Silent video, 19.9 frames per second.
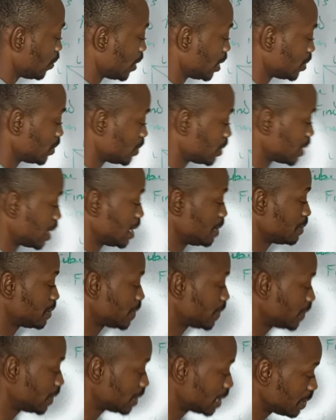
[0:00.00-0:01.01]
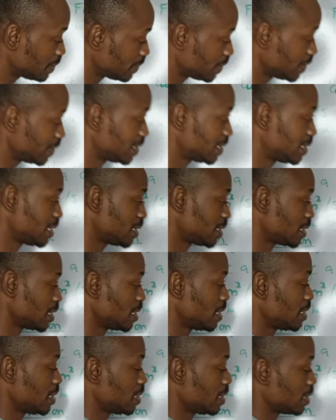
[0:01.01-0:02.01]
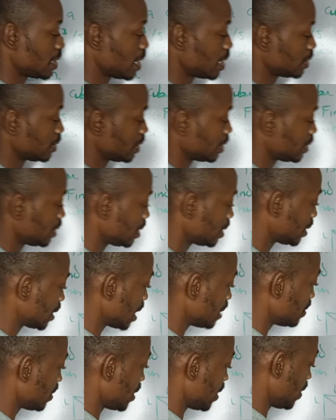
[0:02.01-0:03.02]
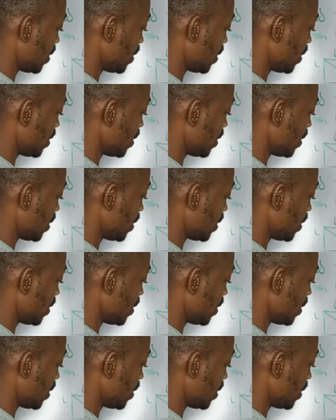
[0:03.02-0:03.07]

over 2 times 3 times 36. That's a 6 times